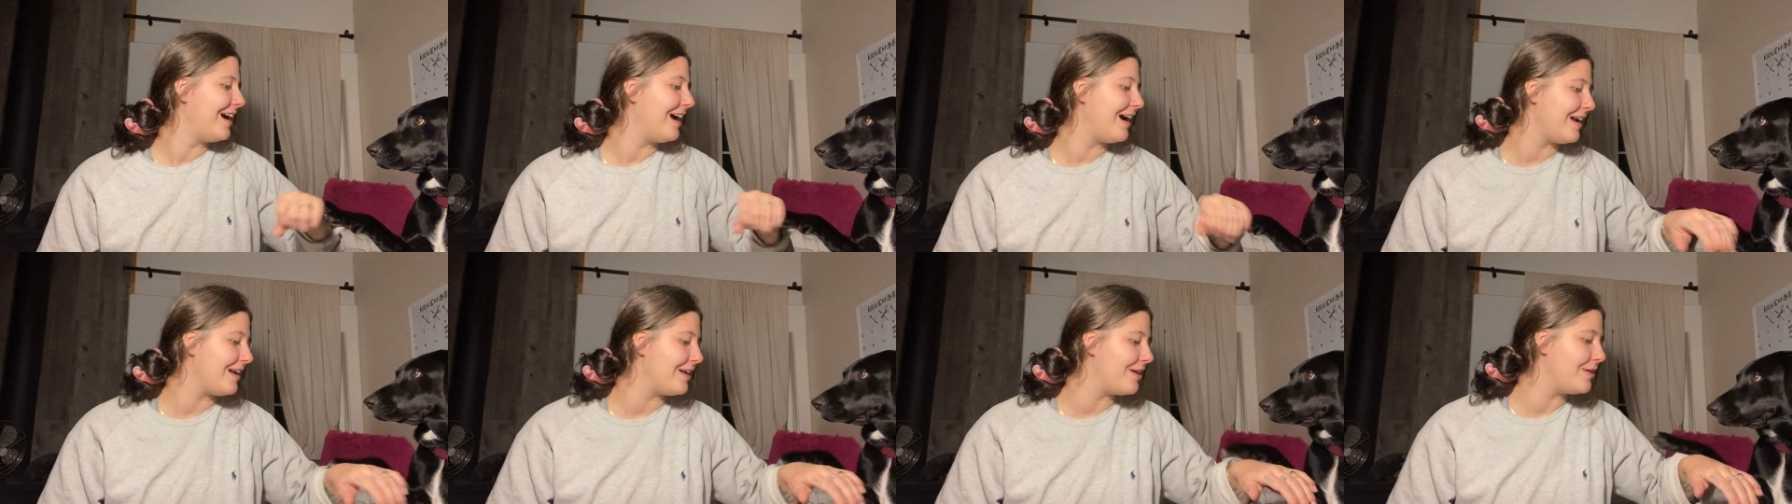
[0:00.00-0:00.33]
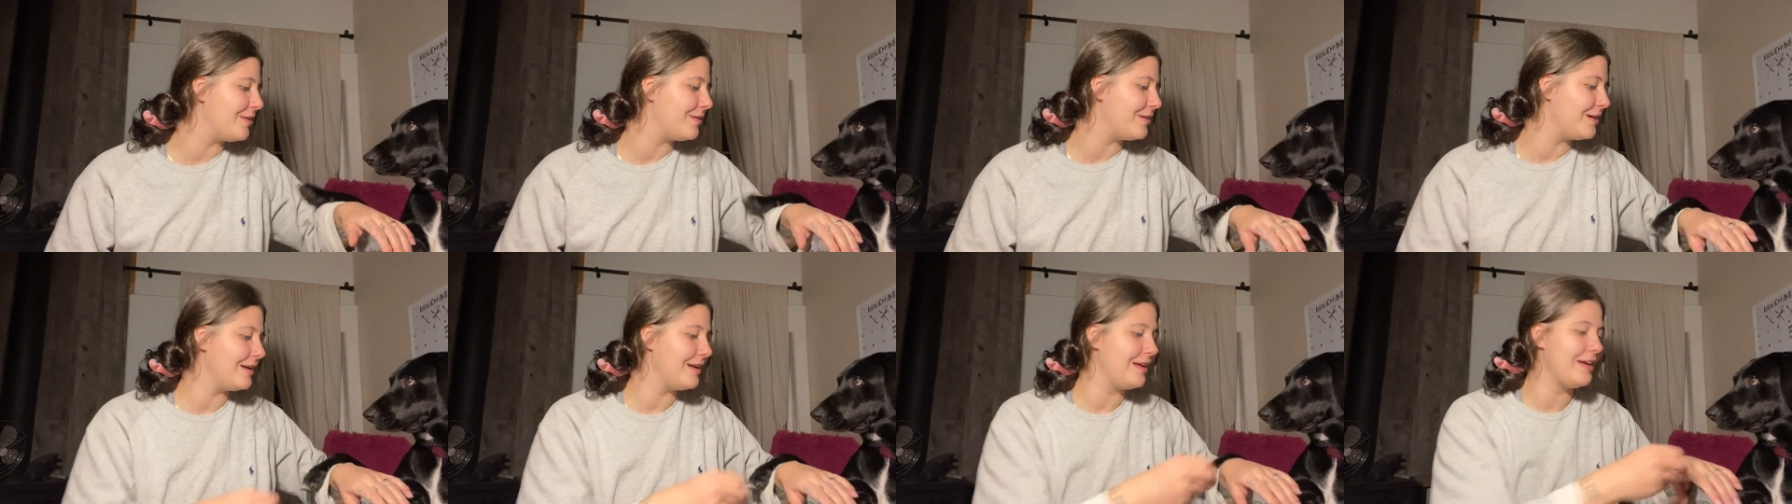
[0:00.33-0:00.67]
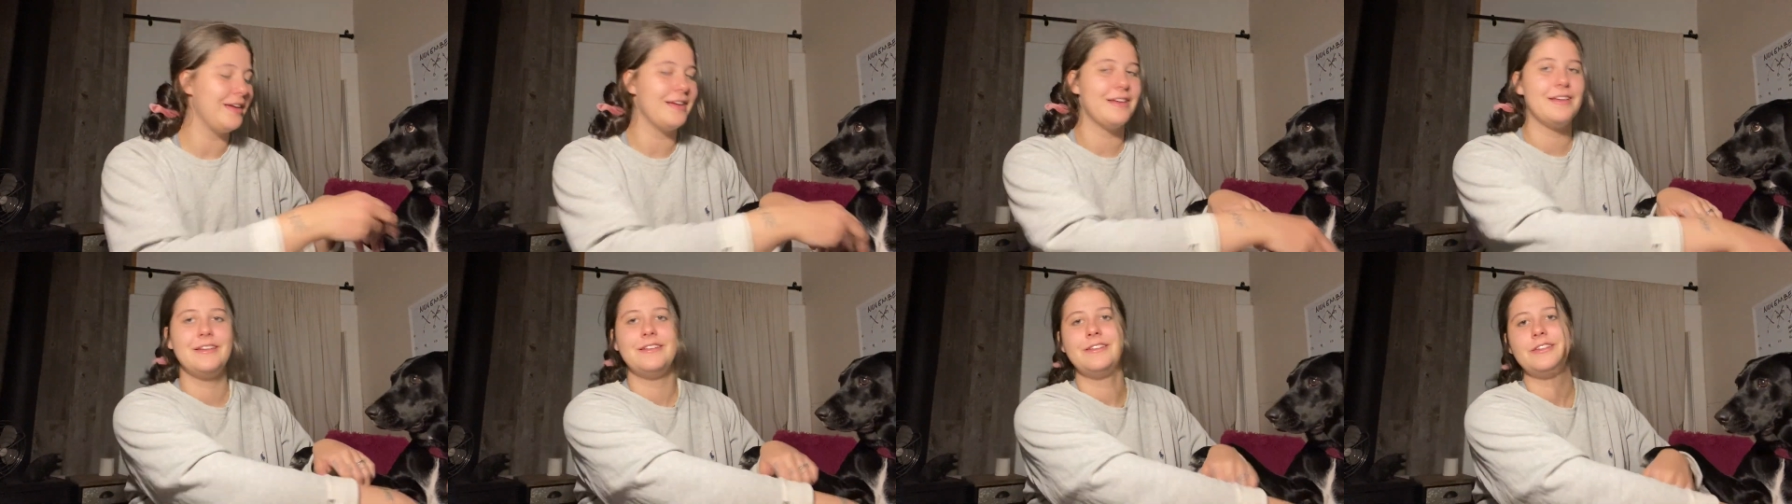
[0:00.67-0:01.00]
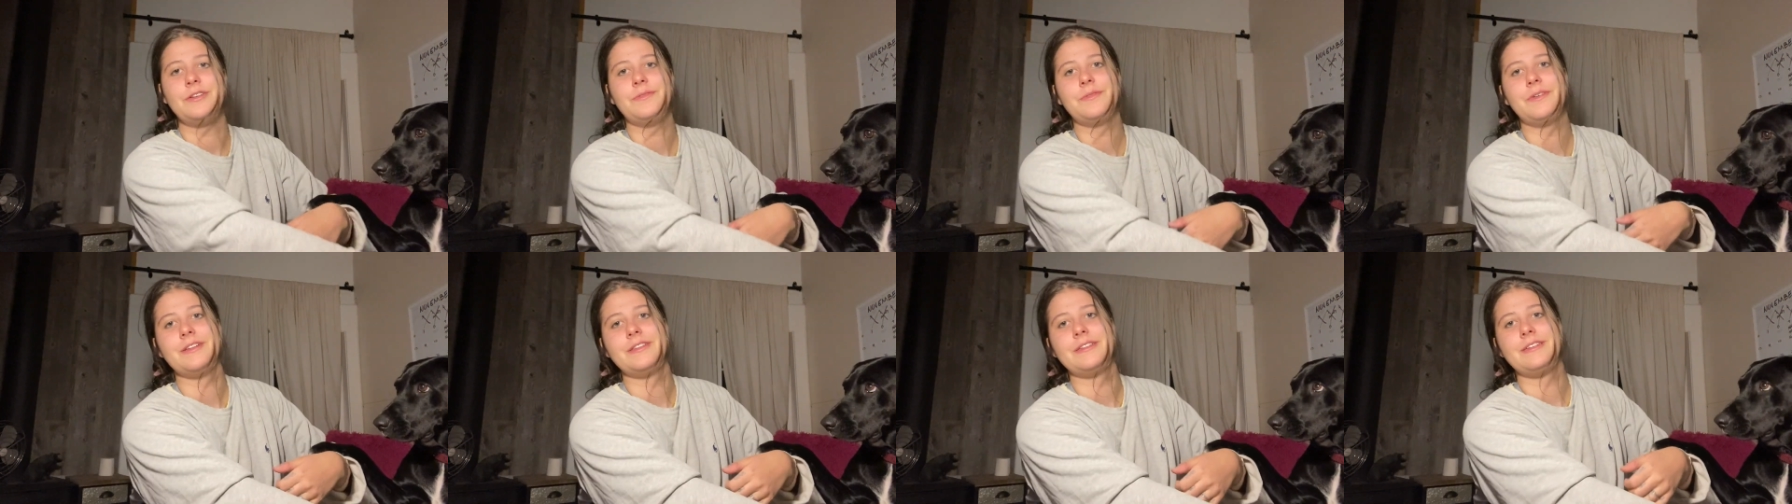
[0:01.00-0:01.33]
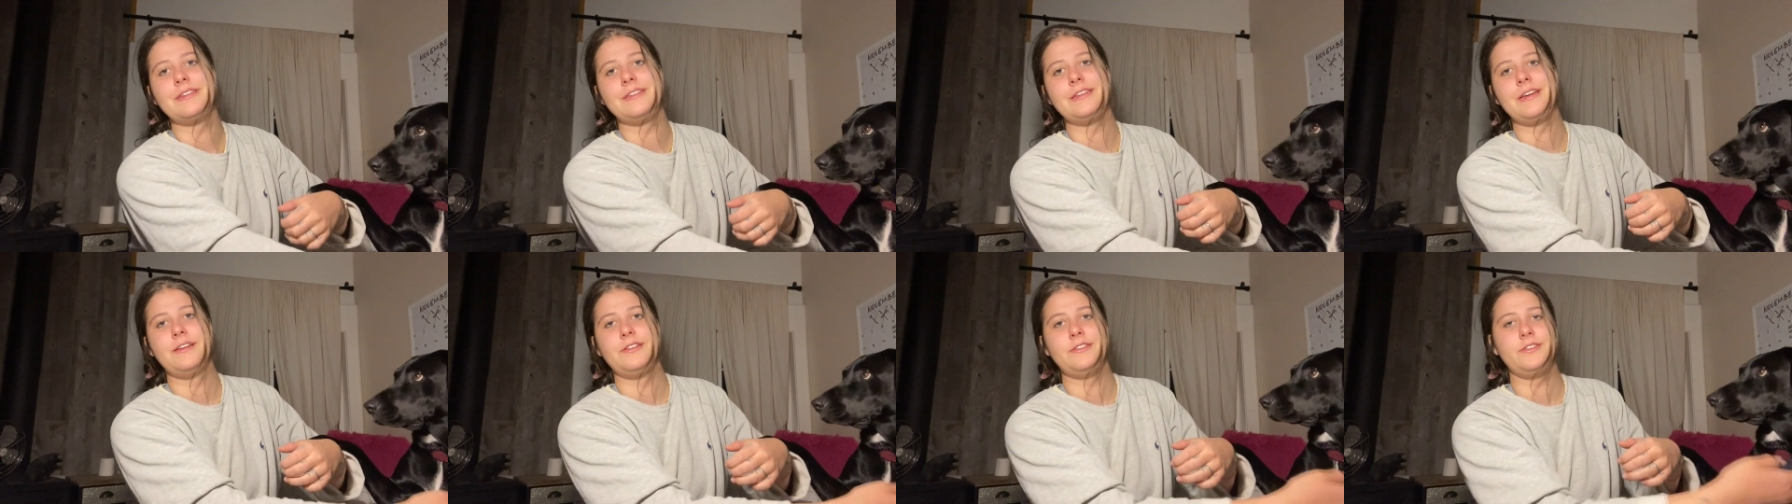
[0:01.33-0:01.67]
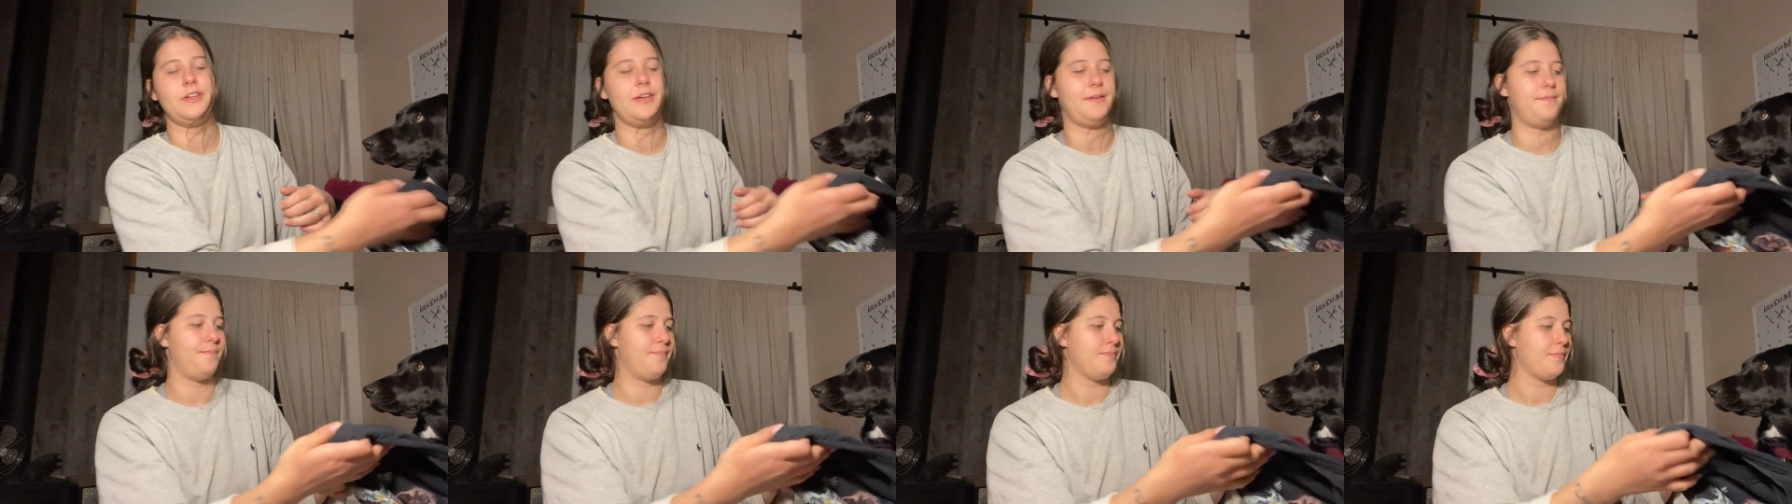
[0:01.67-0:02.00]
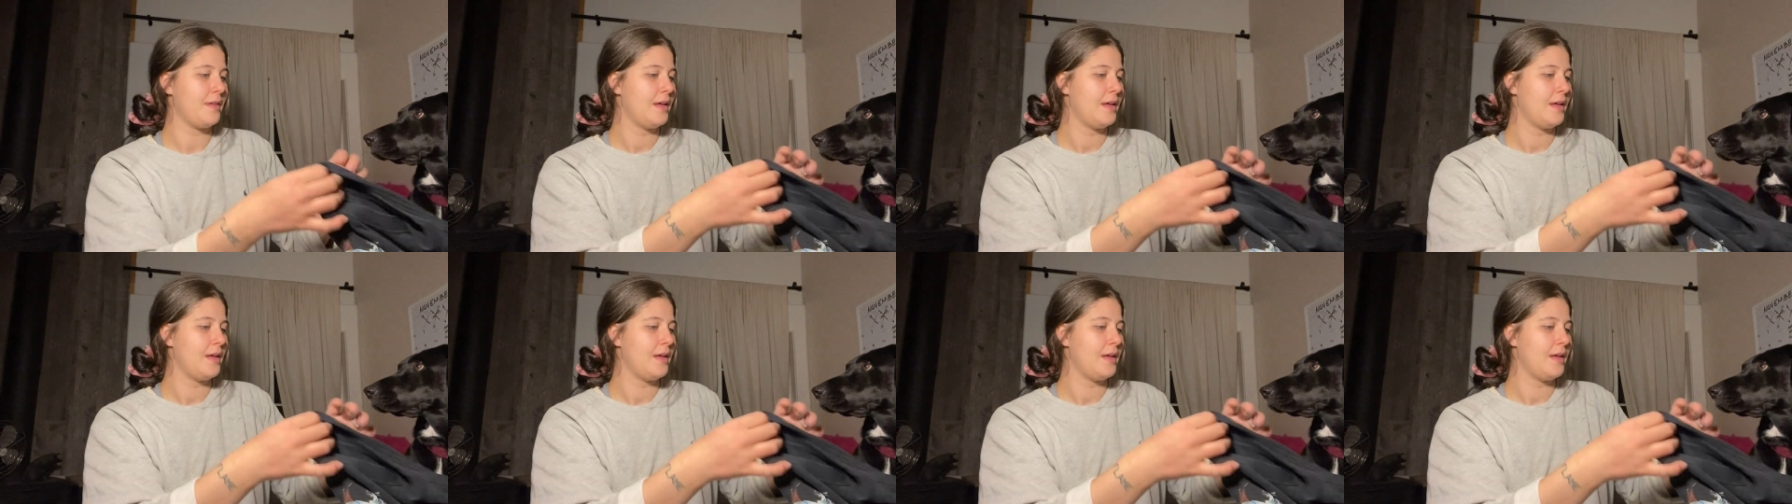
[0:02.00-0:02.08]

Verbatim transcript: I know, honey. She wants attention.